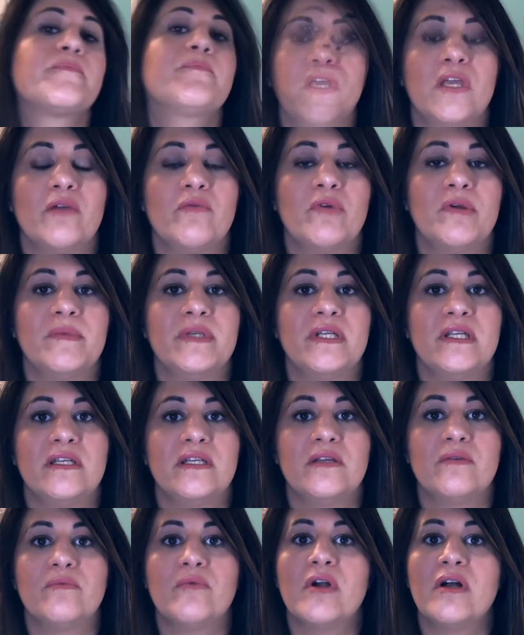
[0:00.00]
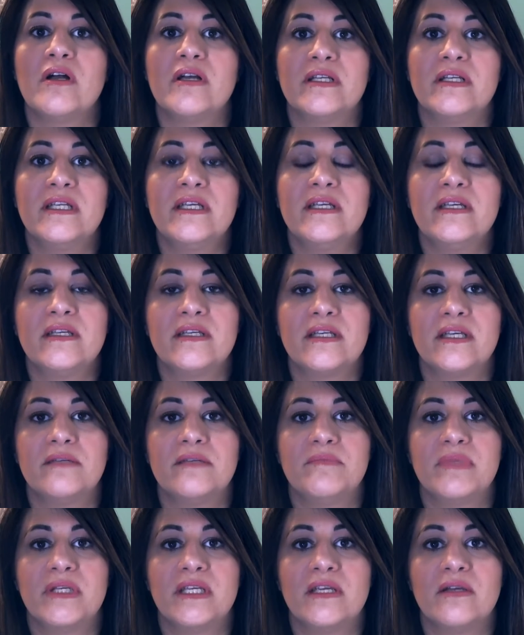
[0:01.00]
Women in Iran
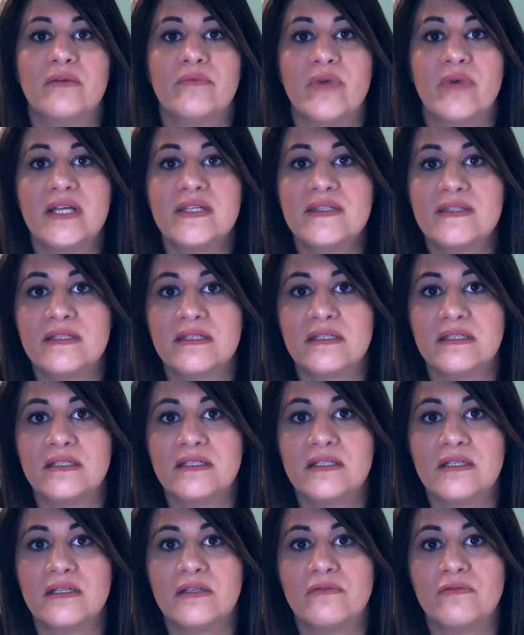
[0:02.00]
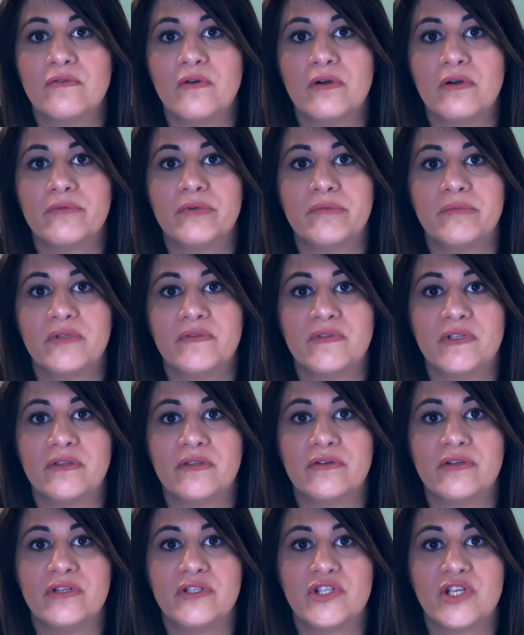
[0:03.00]
can be arrested for removing
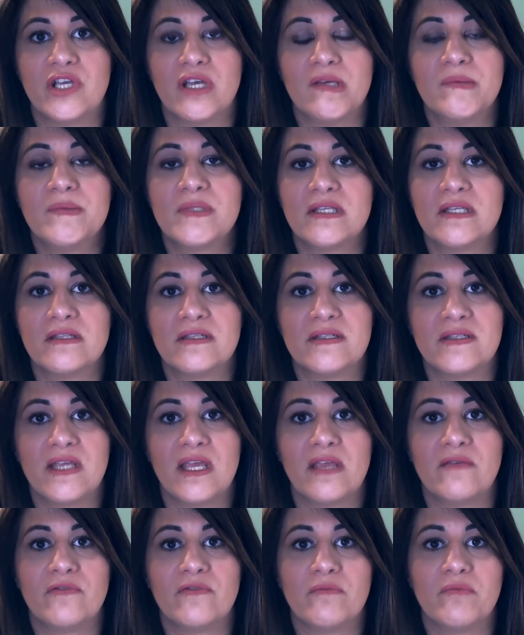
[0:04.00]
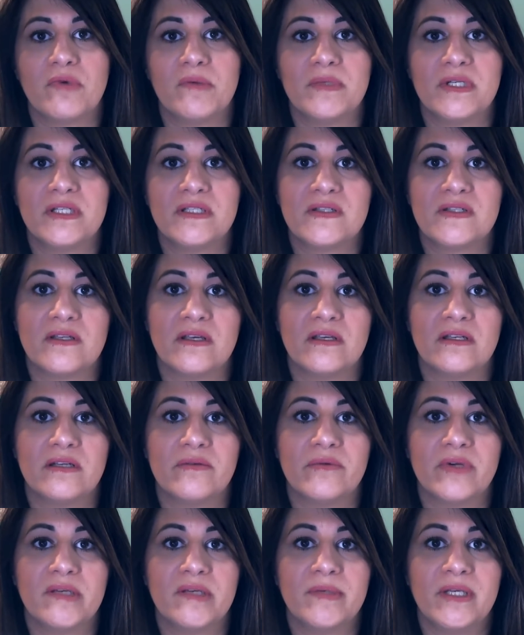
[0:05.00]
their hijabs, and the same for women in Saudi
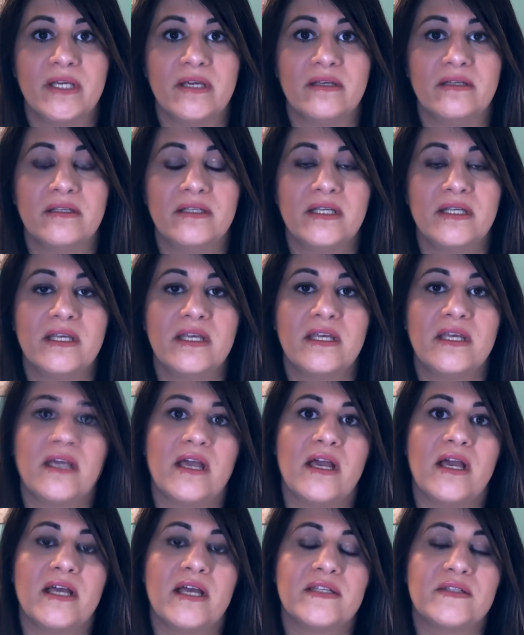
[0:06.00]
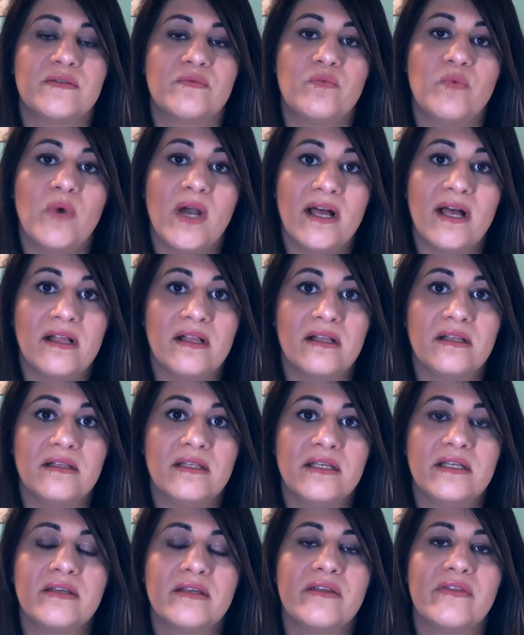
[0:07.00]
Arabia. As
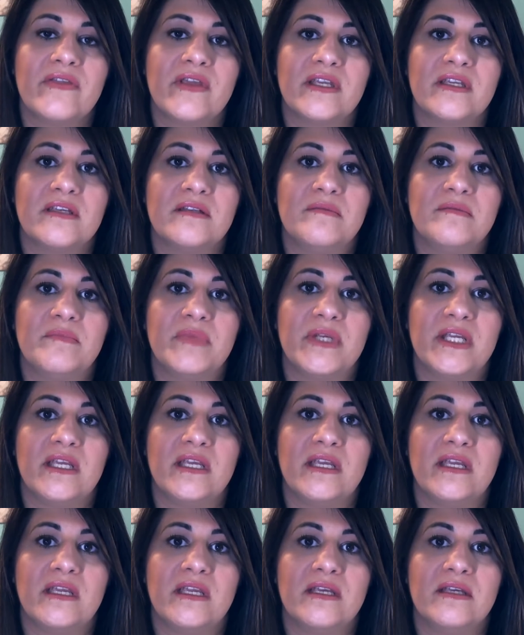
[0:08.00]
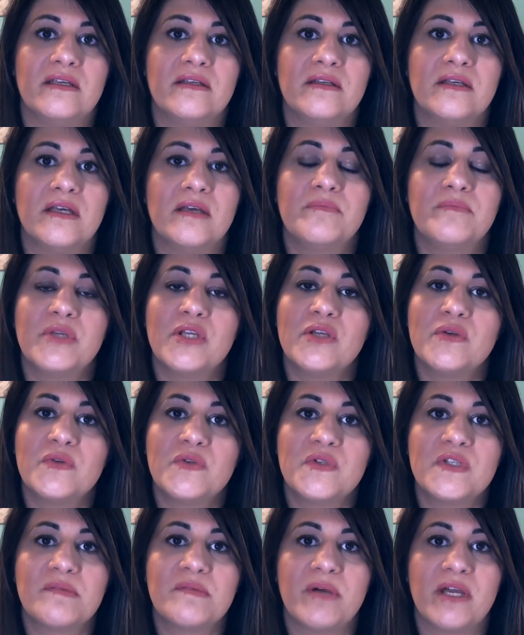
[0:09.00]
well, they can be
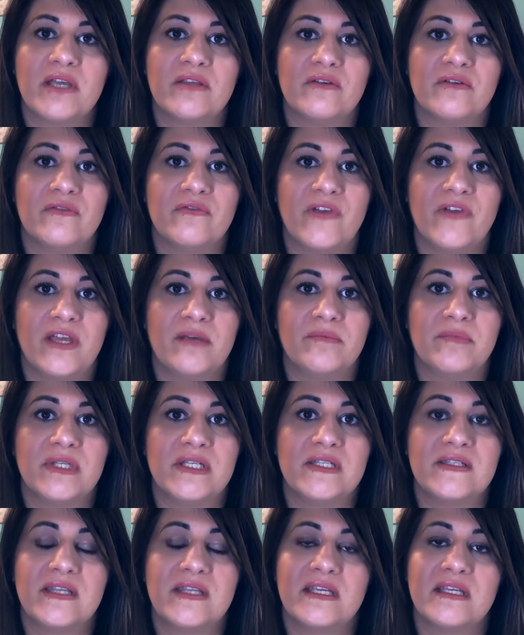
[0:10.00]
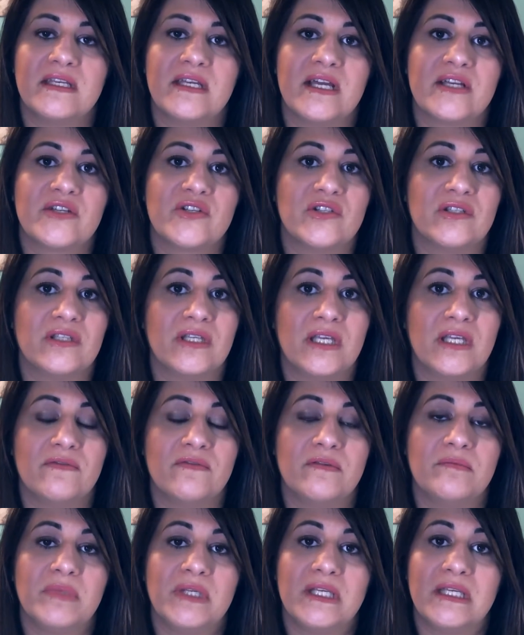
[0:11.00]
abused by their families. They can actually
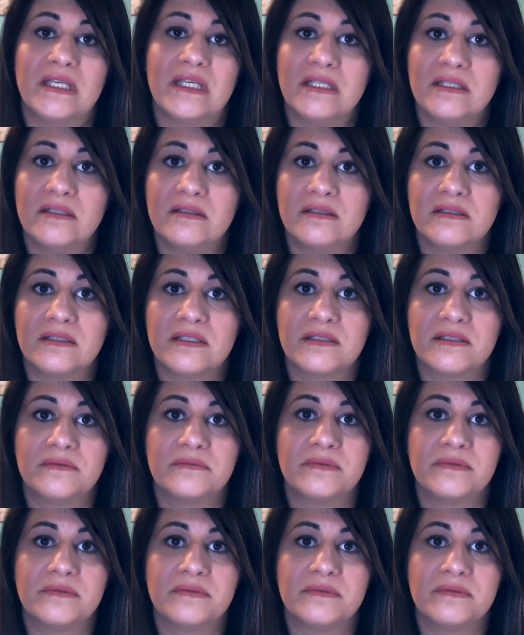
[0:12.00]
even be killed.